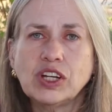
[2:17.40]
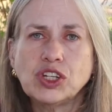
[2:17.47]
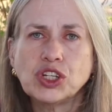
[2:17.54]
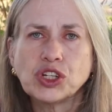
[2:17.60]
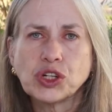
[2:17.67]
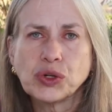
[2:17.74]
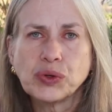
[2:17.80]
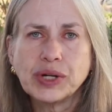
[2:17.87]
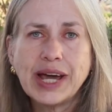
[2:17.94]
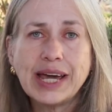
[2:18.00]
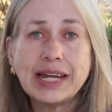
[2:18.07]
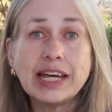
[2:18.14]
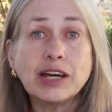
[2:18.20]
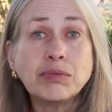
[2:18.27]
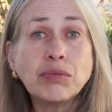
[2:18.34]
to
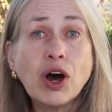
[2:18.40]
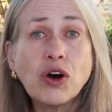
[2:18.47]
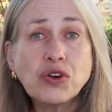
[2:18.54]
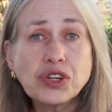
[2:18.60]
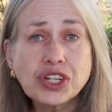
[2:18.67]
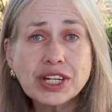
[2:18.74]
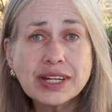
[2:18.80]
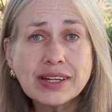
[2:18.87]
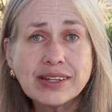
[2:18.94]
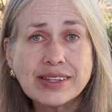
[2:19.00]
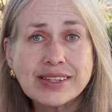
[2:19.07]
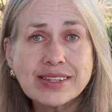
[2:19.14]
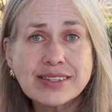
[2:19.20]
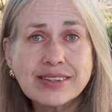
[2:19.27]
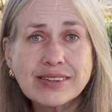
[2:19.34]
create
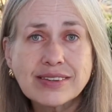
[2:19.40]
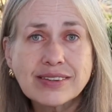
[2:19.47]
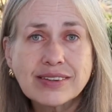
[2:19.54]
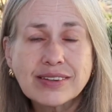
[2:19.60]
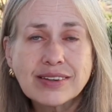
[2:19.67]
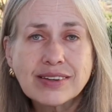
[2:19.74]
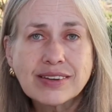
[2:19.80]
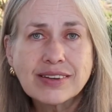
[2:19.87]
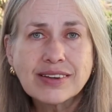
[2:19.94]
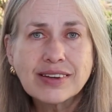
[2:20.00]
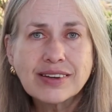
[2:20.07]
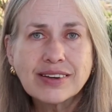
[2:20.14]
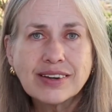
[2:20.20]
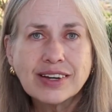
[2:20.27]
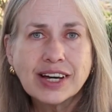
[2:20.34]
emotions.
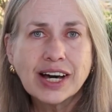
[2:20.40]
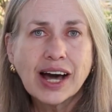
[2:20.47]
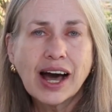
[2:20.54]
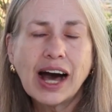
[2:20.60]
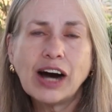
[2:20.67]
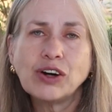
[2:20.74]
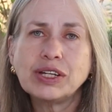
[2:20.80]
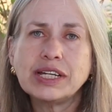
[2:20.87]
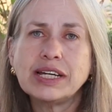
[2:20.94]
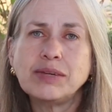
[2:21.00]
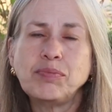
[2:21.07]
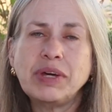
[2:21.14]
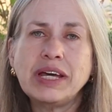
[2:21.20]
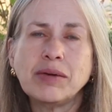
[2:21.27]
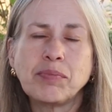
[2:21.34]
How
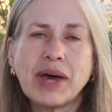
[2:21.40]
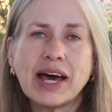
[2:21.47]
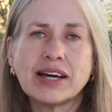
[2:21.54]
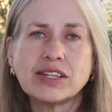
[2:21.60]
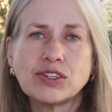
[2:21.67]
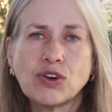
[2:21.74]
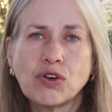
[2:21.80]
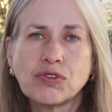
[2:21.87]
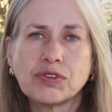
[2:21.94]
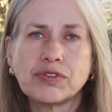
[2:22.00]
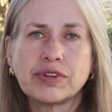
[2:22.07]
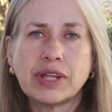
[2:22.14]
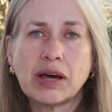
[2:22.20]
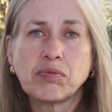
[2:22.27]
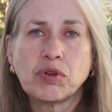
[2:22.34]
did being passed over
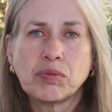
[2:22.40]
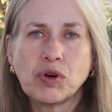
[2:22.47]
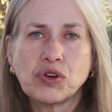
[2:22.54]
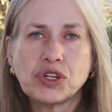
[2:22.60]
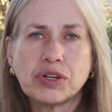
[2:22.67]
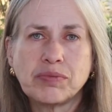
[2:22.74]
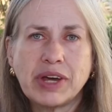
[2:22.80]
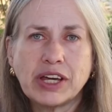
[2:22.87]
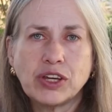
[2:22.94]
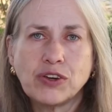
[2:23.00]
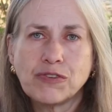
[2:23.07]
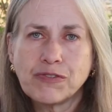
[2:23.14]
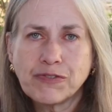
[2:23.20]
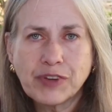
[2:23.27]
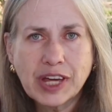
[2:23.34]
for that promotion make
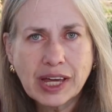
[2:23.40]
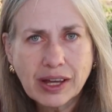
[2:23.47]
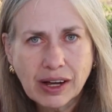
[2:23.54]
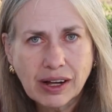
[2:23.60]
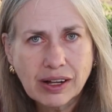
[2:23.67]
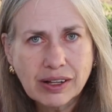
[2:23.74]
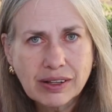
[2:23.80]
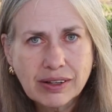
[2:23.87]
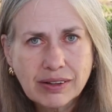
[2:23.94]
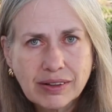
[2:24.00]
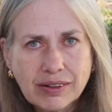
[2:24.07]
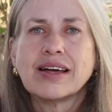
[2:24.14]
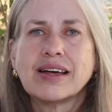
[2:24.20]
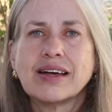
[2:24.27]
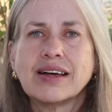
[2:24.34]
you feel?
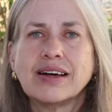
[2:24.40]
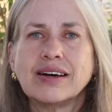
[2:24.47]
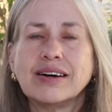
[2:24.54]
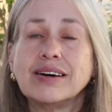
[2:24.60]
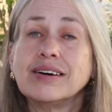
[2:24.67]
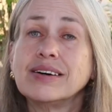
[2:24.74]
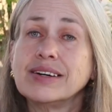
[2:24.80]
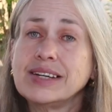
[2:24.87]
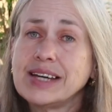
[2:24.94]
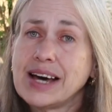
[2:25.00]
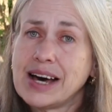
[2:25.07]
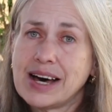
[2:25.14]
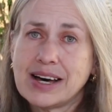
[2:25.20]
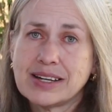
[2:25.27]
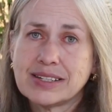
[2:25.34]

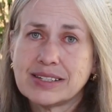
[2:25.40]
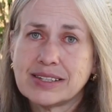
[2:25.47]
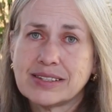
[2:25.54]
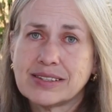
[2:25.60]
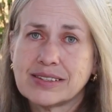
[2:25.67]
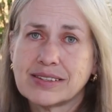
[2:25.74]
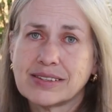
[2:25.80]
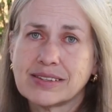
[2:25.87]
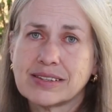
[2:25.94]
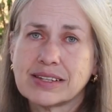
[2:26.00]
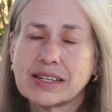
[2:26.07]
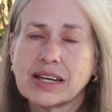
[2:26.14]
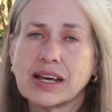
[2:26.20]
Yes.